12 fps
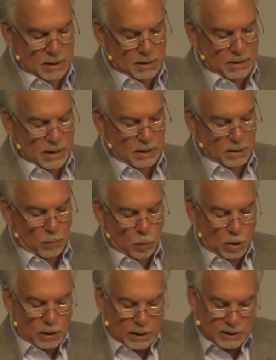They
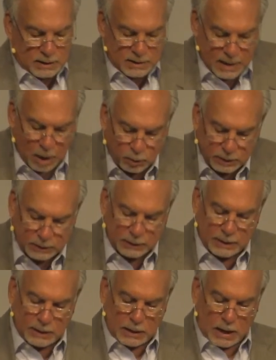were
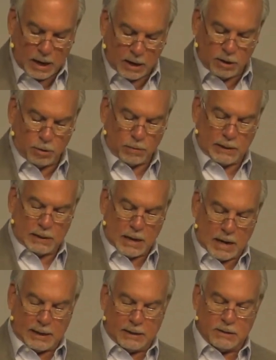undoubtedly hungry
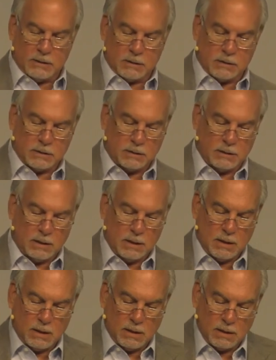lions,
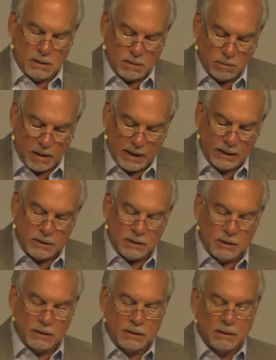right?
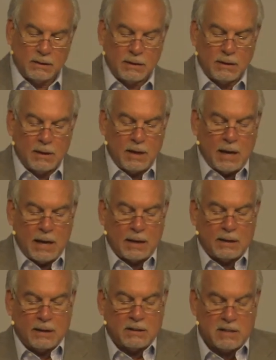
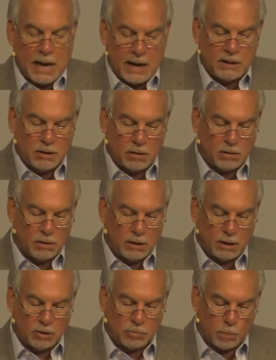And Daniel
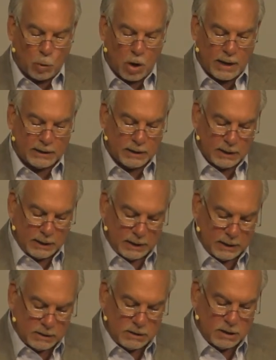is brought
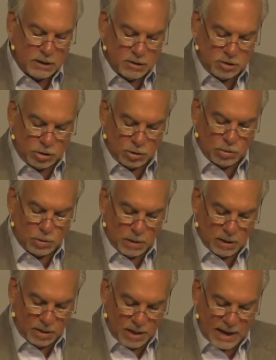into
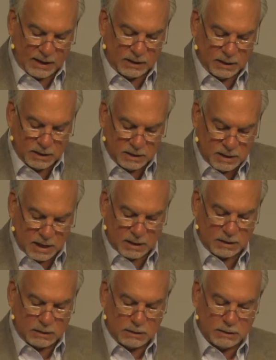that den.